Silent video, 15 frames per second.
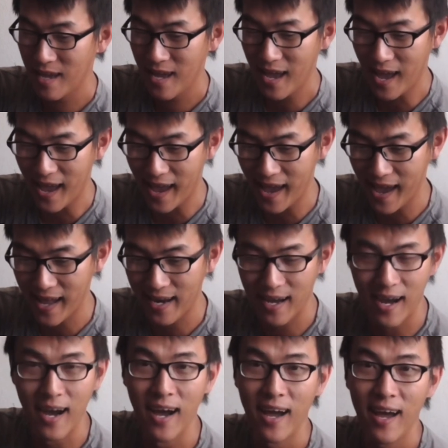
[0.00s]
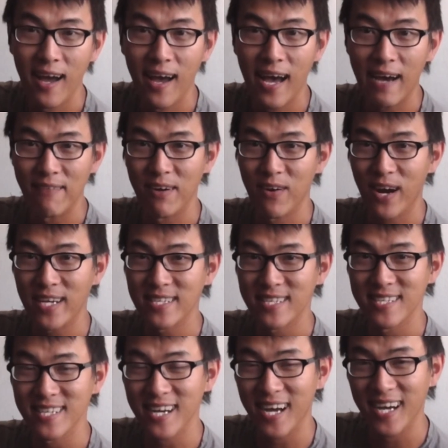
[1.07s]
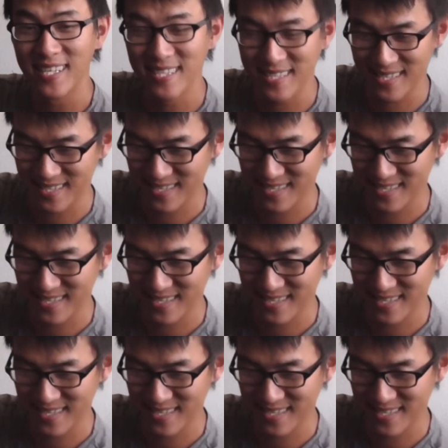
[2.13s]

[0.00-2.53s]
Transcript: And have a great season, guys.